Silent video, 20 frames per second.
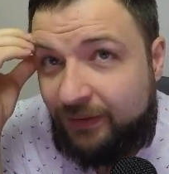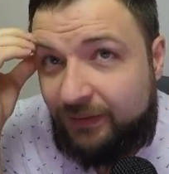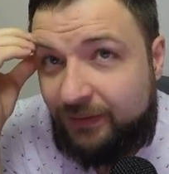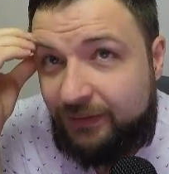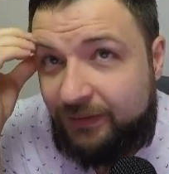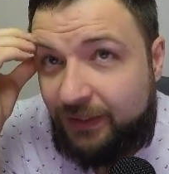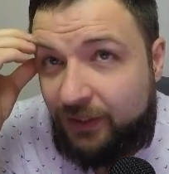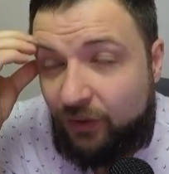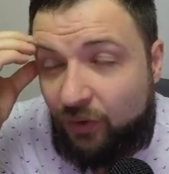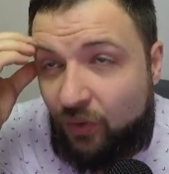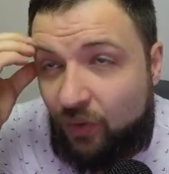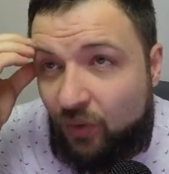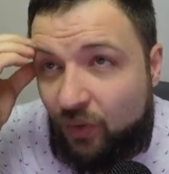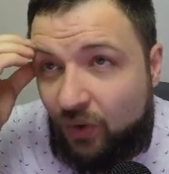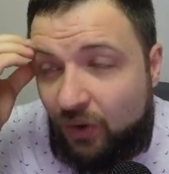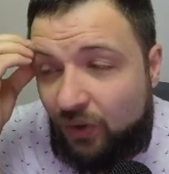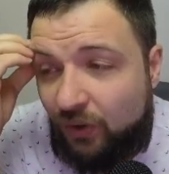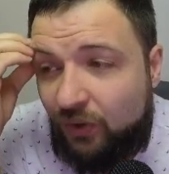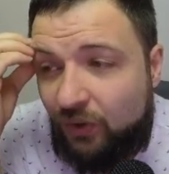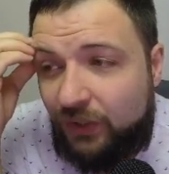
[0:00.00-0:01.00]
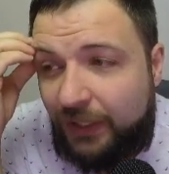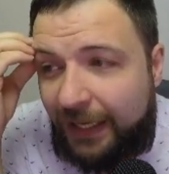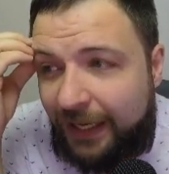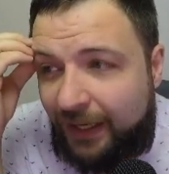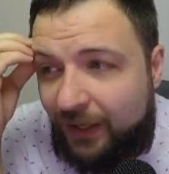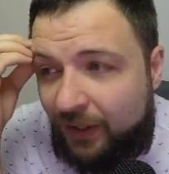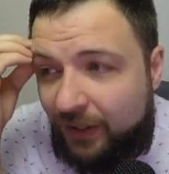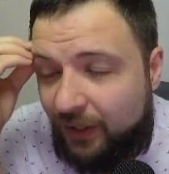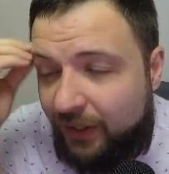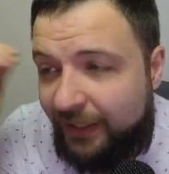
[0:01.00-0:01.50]
They all
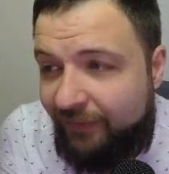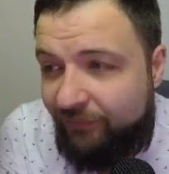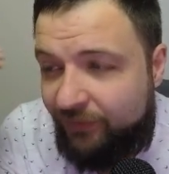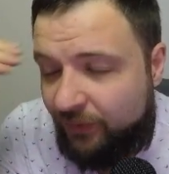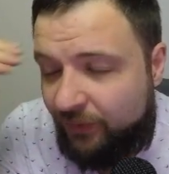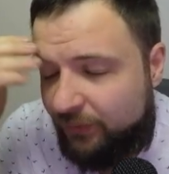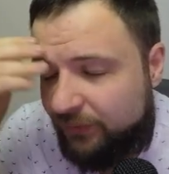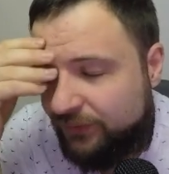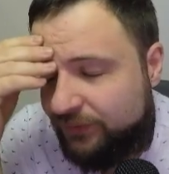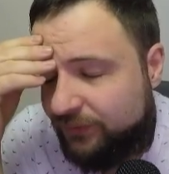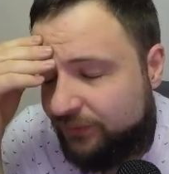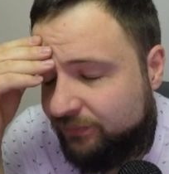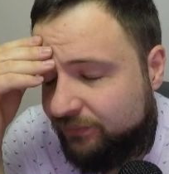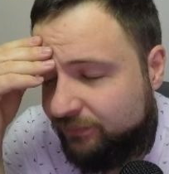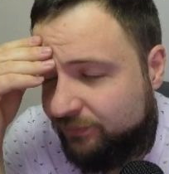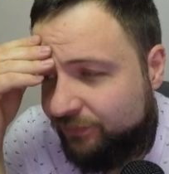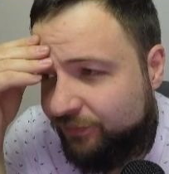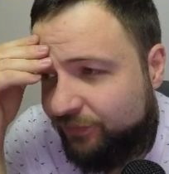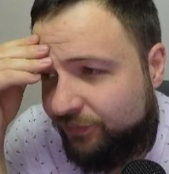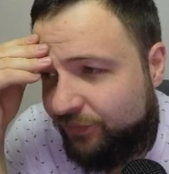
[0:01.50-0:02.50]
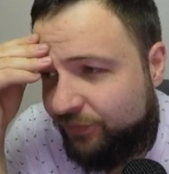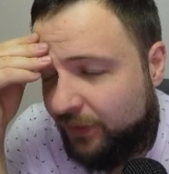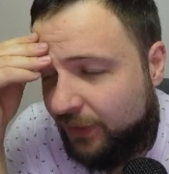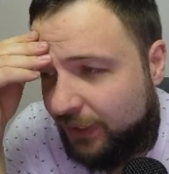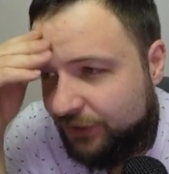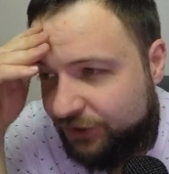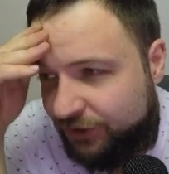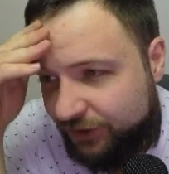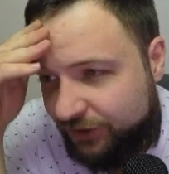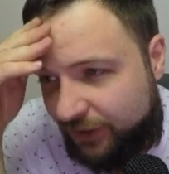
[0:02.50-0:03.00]
have those
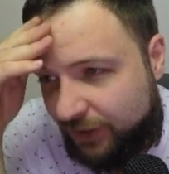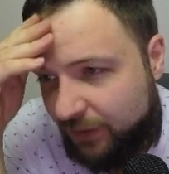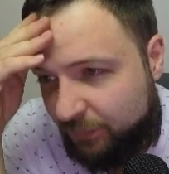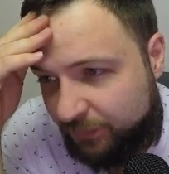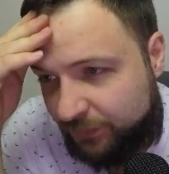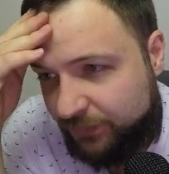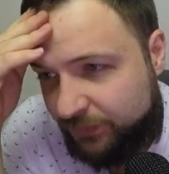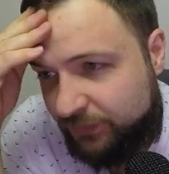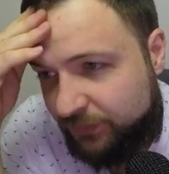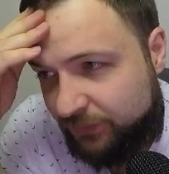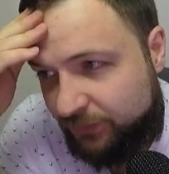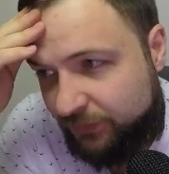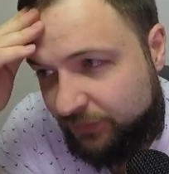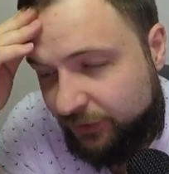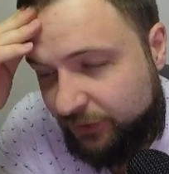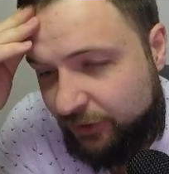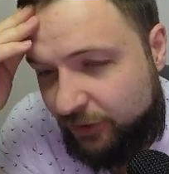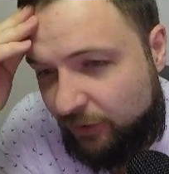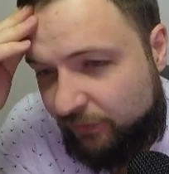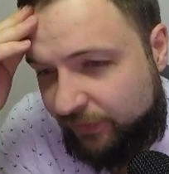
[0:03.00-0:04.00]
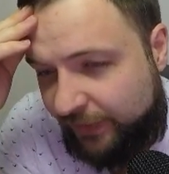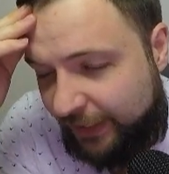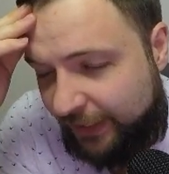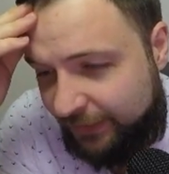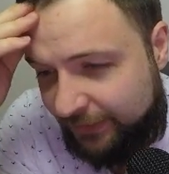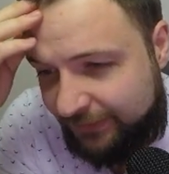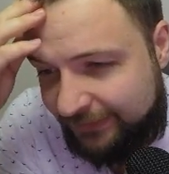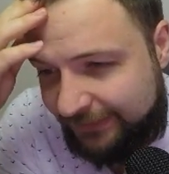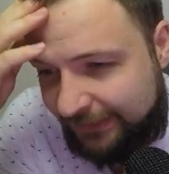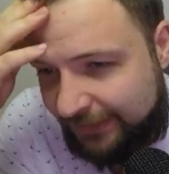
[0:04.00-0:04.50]
flush dumps, of
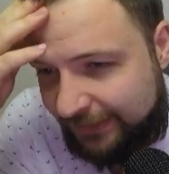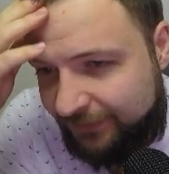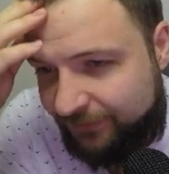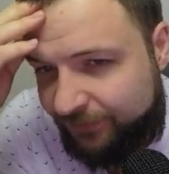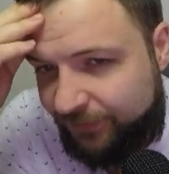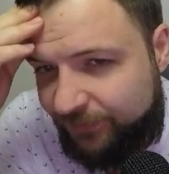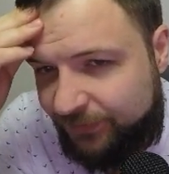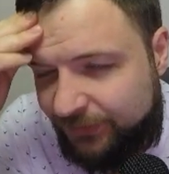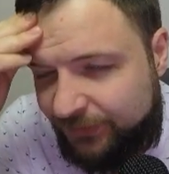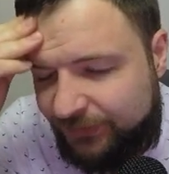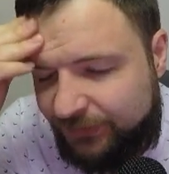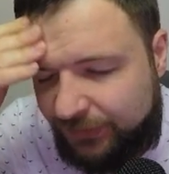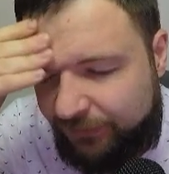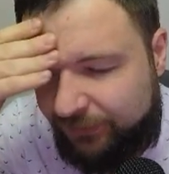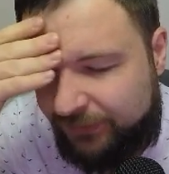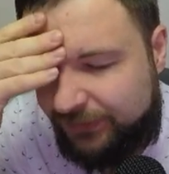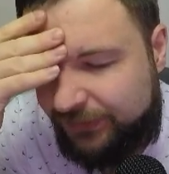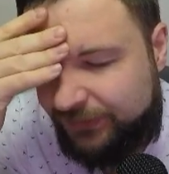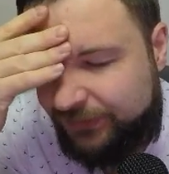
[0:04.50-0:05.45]
80 cents, 50, 70